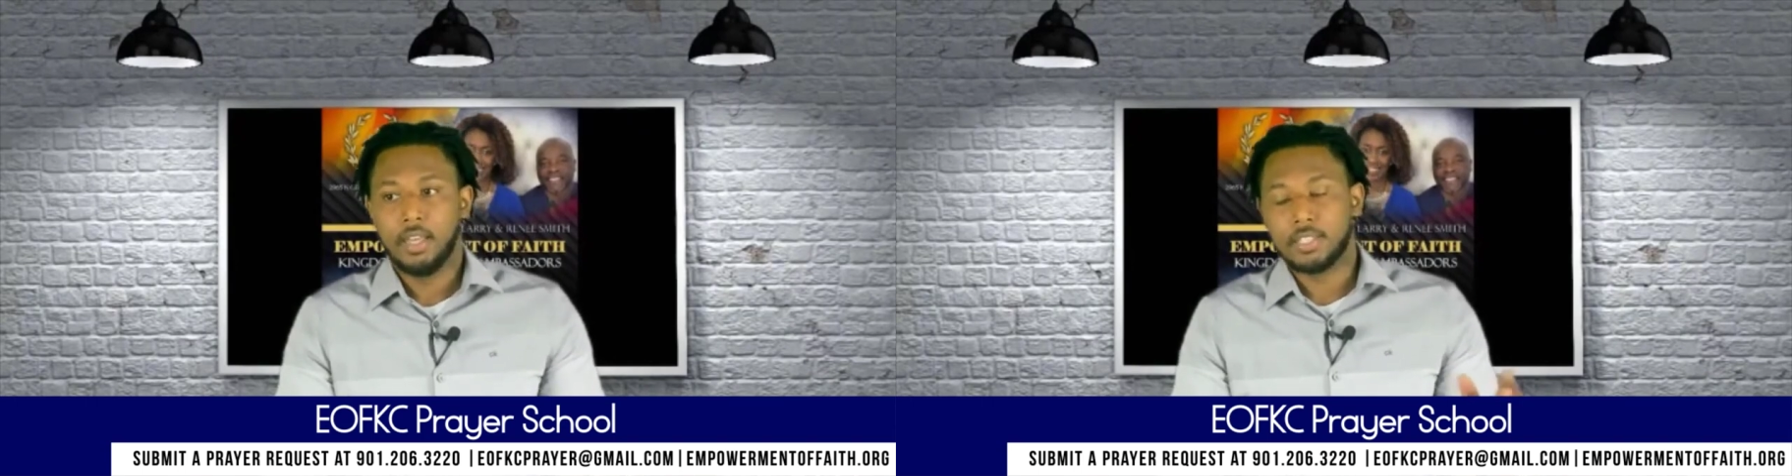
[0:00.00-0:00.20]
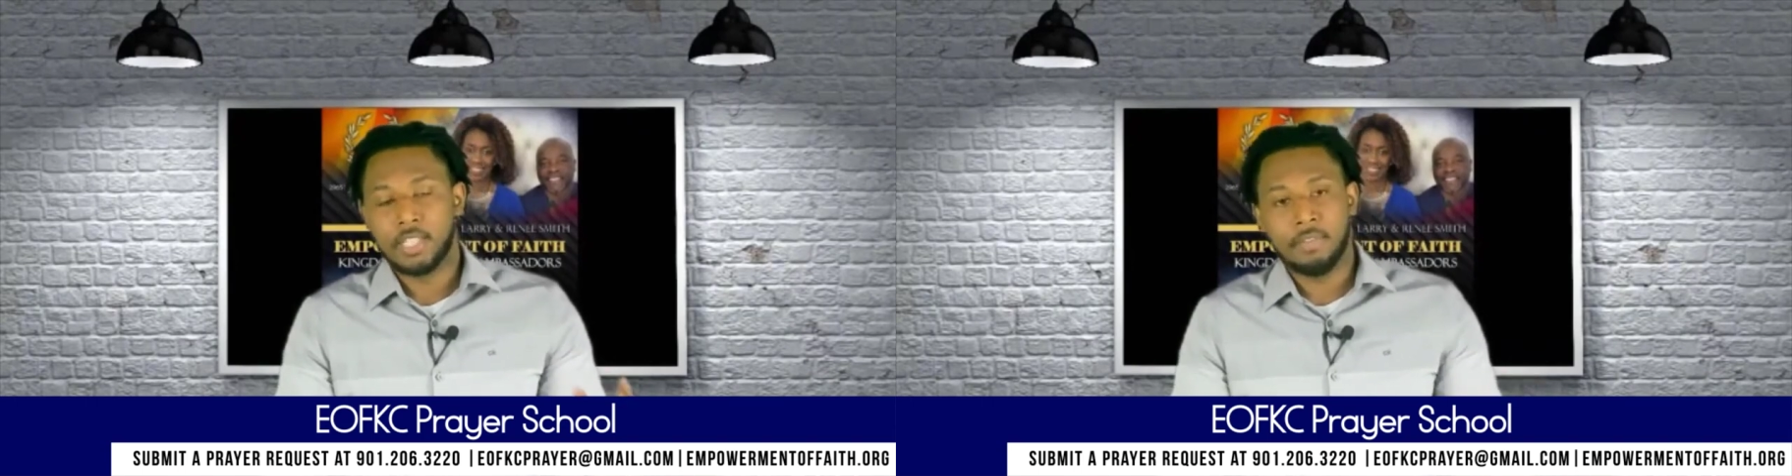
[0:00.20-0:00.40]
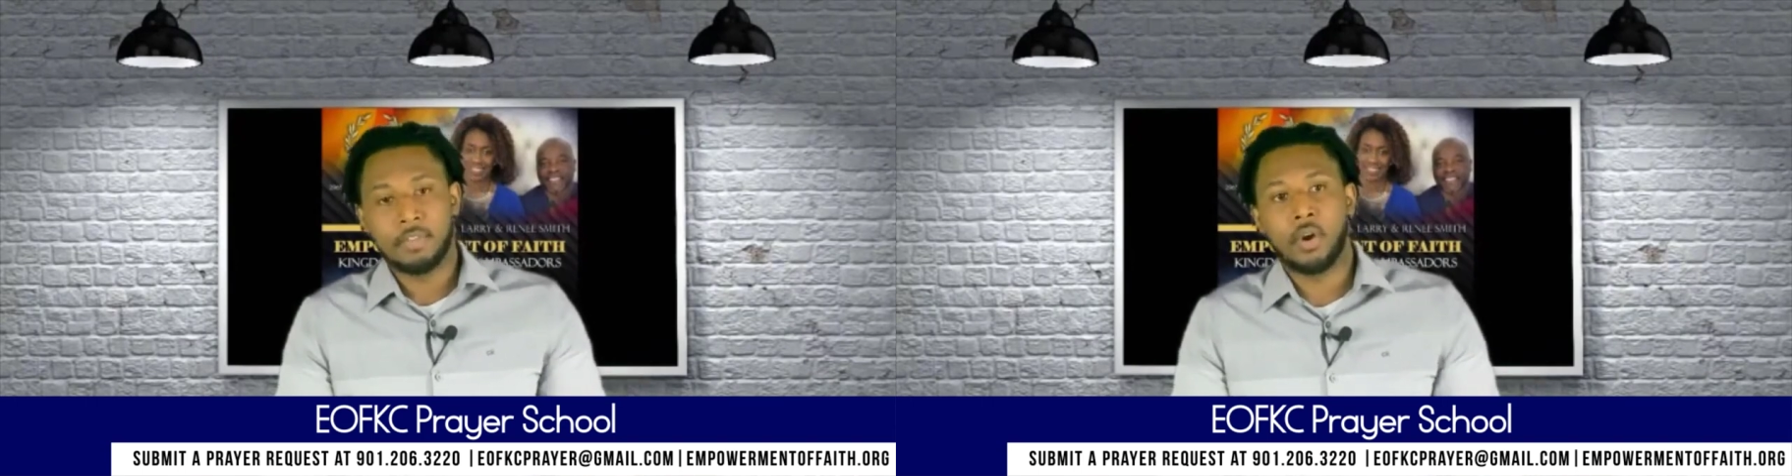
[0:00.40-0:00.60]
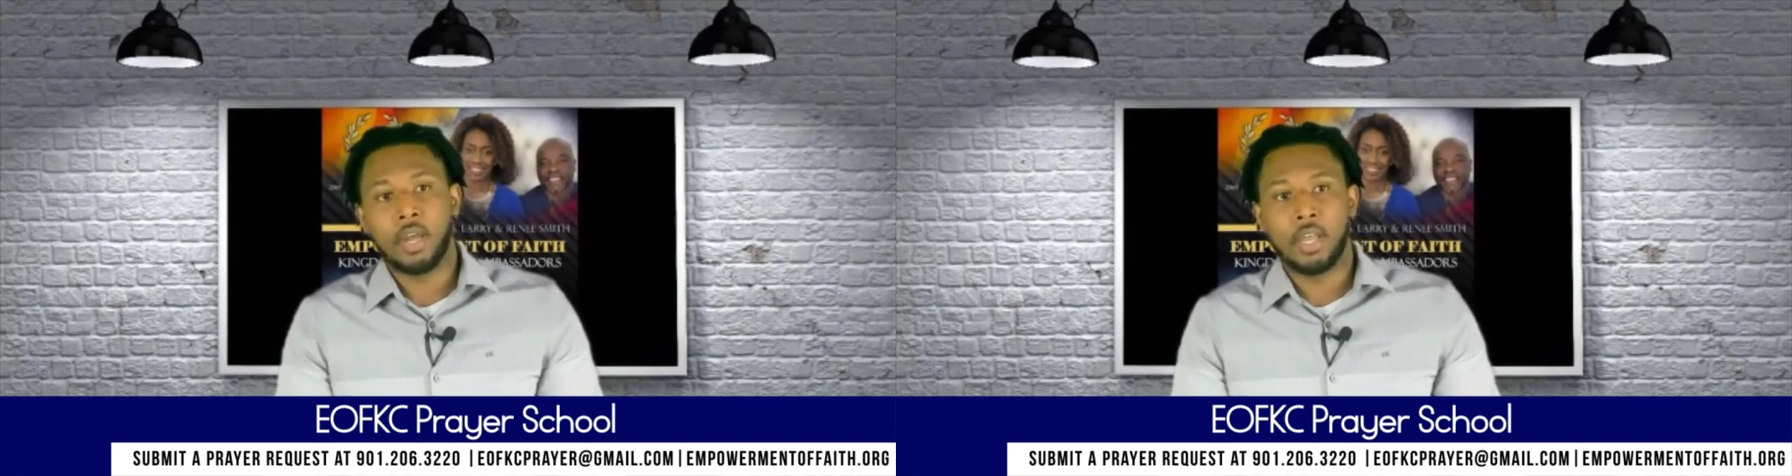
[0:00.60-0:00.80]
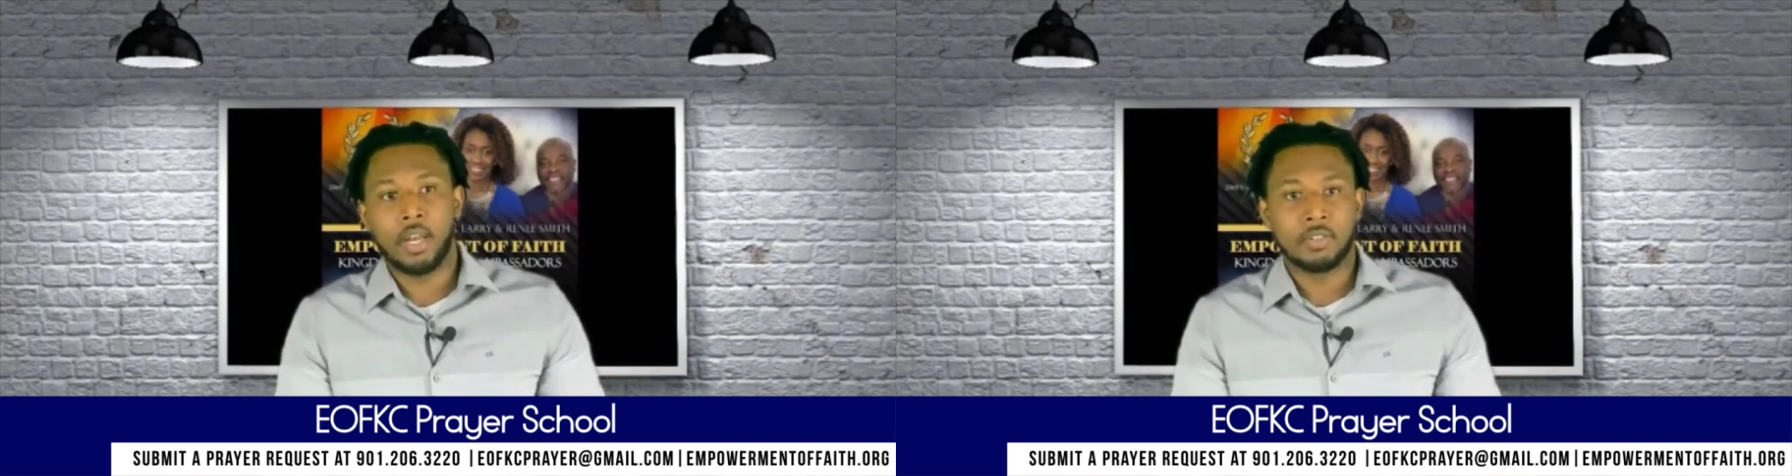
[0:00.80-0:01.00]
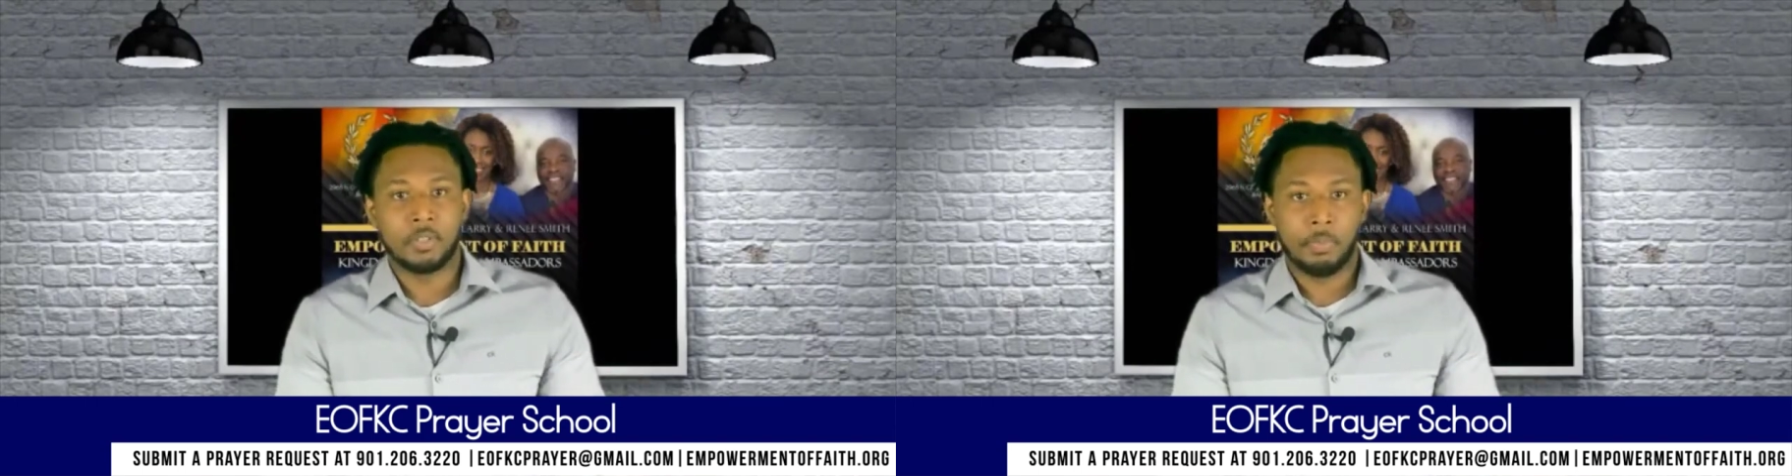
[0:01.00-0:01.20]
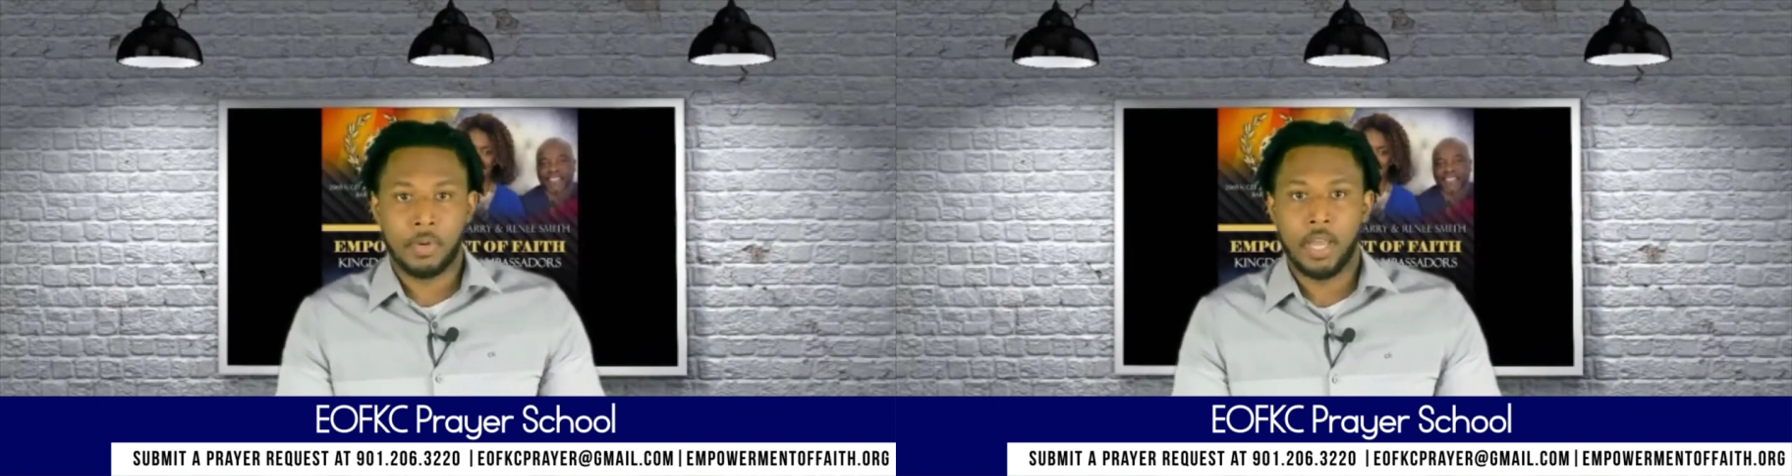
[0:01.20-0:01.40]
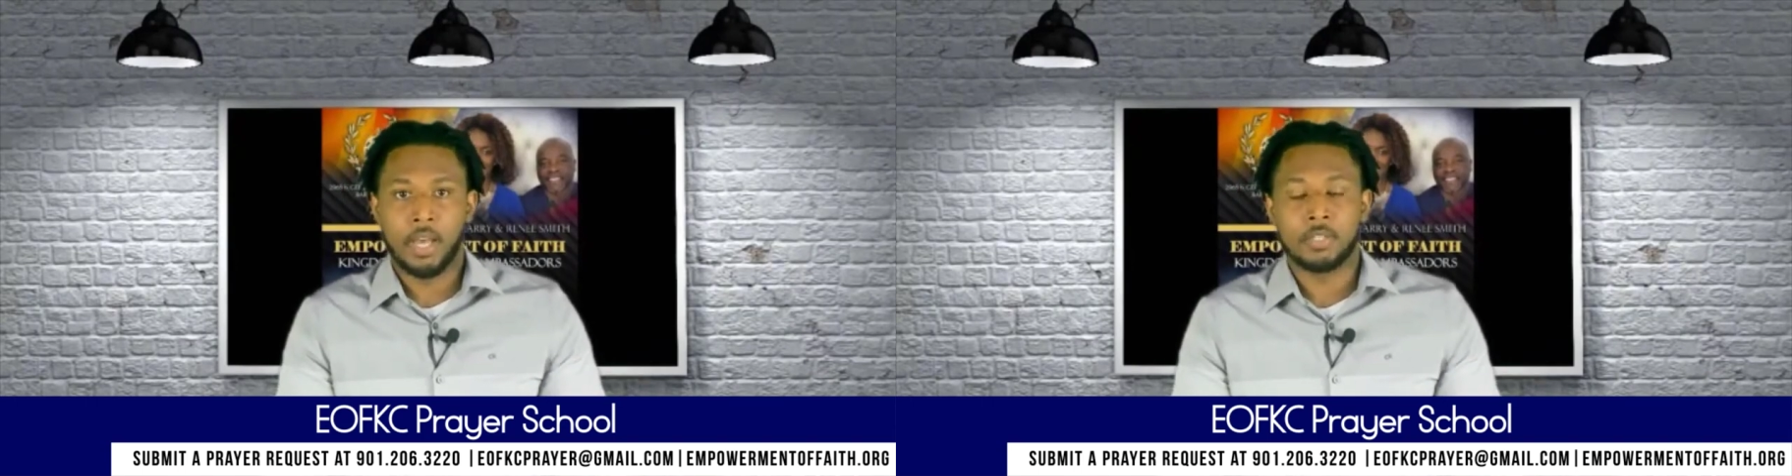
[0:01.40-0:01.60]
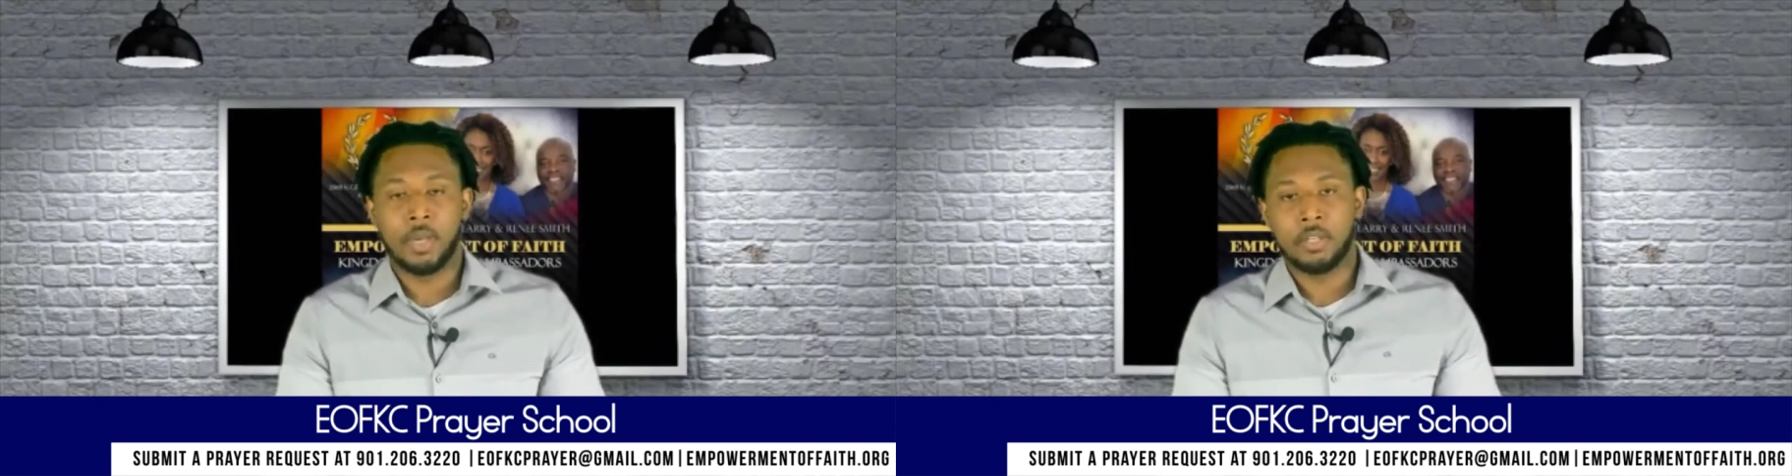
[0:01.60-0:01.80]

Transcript: seventh grade. I was in pre-algebra,